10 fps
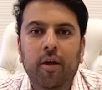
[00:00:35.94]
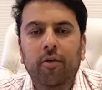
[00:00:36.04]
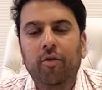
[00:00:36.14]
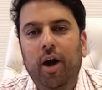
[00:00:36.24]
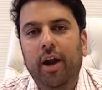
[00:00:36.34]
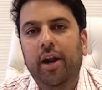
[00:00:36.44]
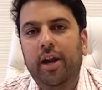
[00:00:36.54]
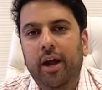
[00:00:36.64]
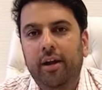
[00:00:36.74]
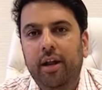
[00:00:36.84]
So our
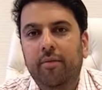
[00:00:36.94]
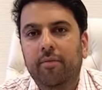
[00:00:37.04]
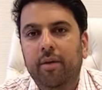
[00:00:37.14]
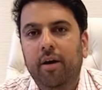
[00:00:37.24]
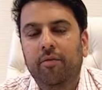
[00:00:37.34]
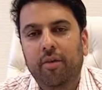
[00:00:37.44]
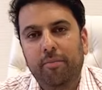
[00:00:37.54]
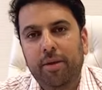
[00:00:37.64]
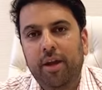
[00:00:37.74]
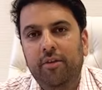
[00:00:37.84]
entire team from
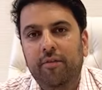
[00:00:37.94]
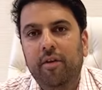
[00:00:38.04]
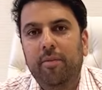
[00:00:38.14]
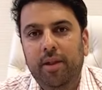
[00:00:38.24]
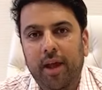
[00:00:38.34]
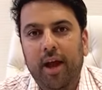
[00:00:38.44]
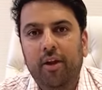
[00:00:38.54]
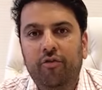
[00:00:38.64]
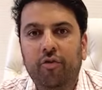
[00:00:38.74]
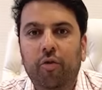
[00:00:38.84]
PNG will be there at the
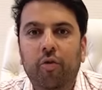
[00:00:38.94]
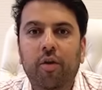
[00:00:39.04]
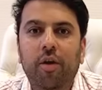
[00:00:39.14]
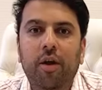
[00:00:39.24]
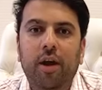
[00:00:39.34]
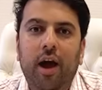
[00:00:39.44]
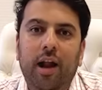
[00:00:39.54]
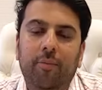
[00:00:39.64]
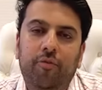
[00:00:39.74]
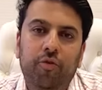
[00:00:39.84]
show. And
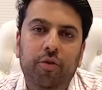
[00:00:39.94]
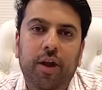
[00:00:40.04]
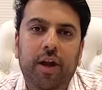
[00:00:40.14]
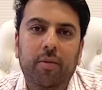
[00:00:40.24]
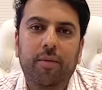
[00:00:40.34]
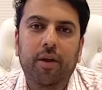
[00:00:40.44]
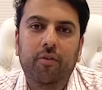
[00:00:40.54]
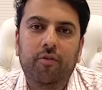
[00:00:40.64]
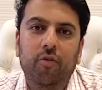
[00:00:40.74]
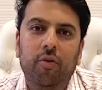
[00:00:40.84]
I'm sure that it will be a
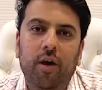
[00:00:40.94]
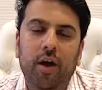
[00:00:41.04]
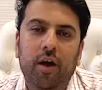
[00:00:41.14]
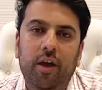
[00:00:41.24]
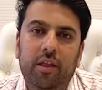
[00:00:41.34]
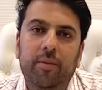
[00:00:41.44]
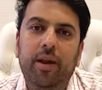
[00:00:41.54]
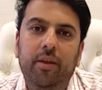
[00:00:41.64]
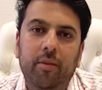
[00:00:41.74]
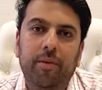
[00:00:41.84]
show
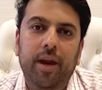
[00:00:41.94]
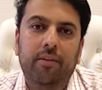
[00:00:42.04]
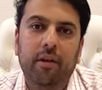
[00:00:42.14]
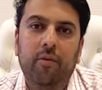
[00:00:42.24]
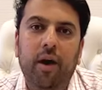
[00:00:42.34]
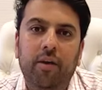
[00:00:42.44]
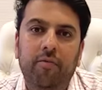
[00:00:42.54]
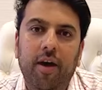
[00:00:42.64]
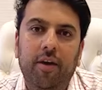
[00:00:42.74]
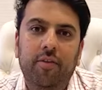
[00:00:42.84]
exhibiting some great silver
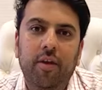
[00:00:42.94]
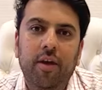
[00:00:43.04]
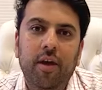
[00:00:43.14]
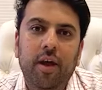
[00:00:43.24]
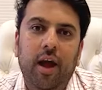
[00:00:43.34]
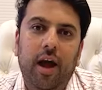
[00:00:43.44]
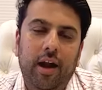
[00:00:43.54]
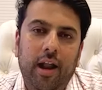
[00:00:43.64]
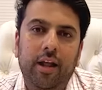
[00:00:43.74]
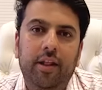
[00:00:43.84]
artifacts. And
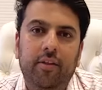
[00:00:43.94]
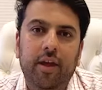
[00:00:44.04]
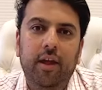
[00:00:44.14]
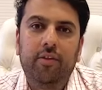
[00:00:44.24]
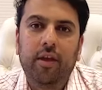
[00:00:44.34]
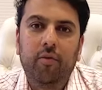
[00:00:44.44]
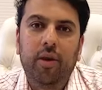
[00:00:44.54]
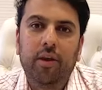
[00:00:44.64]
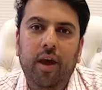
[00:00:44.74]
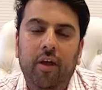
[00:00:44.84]
like they're saying,
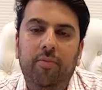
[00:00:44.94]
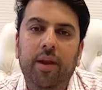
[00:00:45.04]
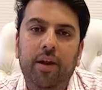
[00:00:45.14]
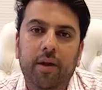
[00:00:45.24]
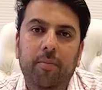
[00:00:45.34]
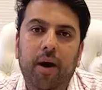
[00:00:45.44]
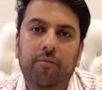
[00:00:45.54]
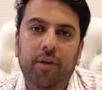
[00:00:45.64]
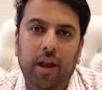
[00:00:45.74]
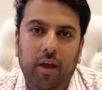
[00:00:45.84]
silver has been in demand
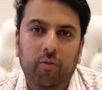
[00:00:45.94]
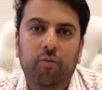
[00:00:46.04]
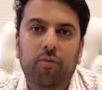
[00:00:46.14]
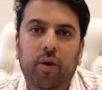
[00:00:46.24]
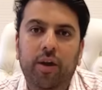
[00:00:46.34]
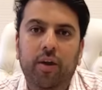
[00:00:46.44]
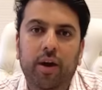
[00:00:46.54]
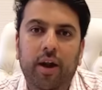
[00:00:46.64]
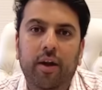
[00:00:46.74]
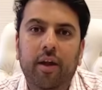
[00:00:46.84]
for the last 1 year
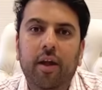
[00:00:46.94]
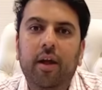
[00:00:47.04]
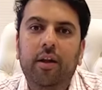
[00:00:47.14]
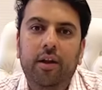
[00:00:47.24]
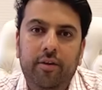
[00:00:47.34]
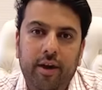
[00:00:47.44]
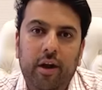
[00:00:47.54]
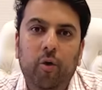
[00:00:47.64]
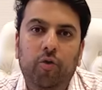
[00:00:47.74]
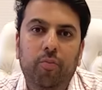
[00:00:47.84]
and the trend
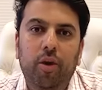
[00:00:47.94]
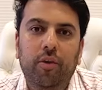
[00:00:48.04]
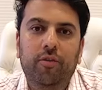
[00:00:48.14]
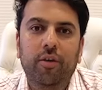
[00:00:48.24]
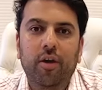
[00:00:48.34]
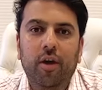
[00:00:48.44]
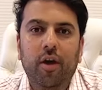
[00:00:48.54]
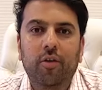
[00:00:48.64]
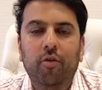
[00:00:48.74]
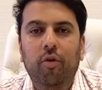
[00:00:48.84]
looks bullish.
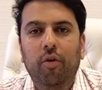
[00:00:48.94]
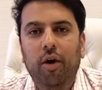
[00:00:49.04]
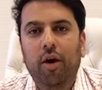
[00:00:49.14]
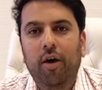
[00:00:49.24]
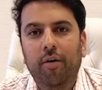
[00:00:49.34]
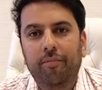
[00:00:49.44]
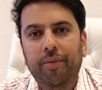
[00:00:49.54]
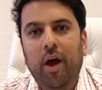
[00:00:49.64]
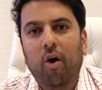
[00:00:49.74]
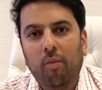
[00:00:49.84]
So
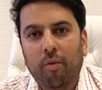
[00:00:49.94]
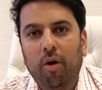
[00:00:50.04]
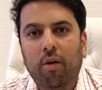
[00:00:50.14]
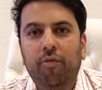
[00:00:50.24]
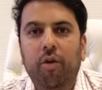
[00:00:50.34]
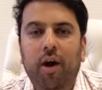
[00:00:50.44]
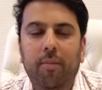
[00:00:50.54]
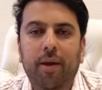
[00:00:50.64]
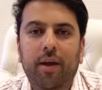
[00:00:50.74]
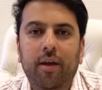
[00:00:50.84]
I hope all of you are
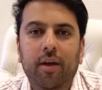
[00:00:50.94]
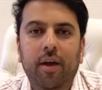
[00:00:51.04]
coming.